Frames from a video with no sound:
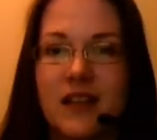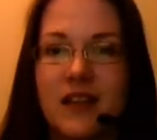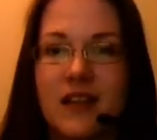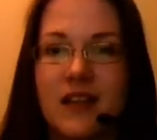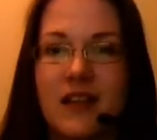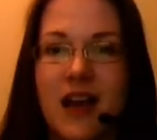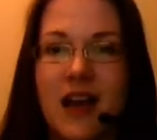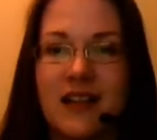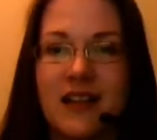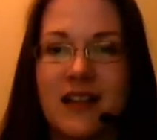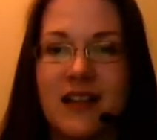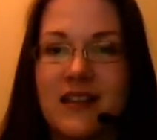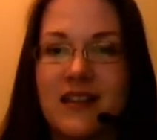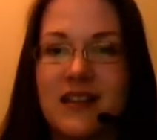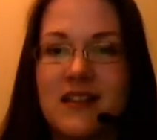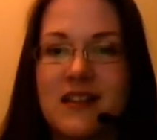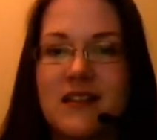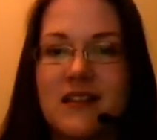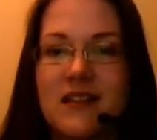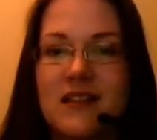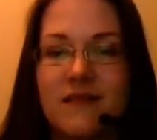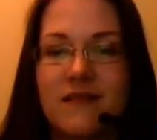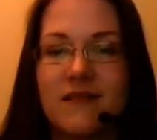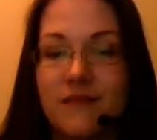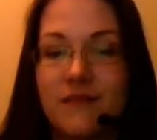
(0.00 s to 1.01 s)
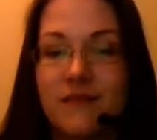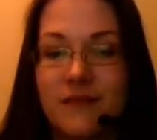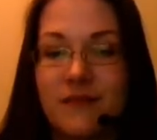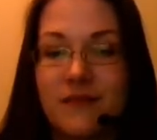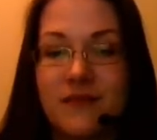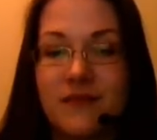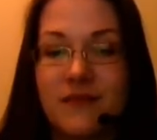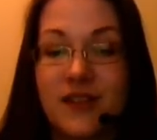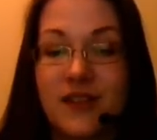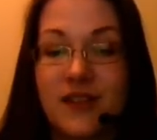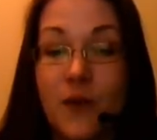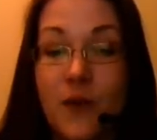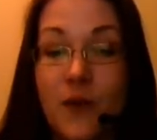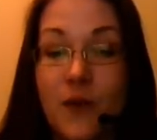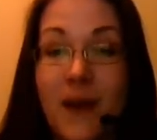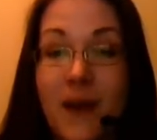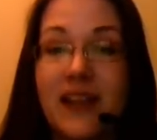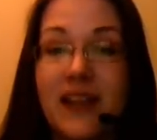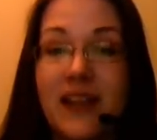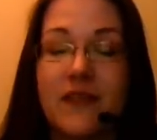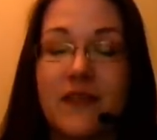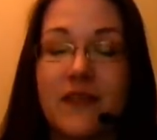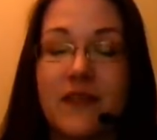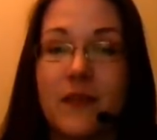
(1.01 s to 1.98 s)
And so
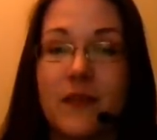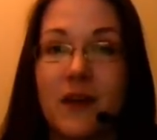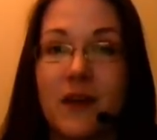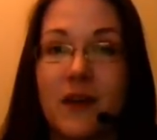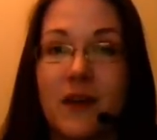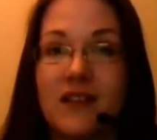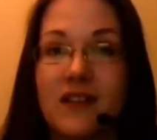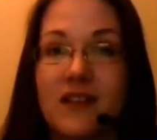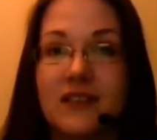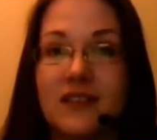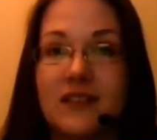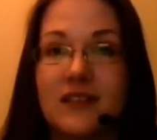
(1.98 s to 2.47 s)
many of them are.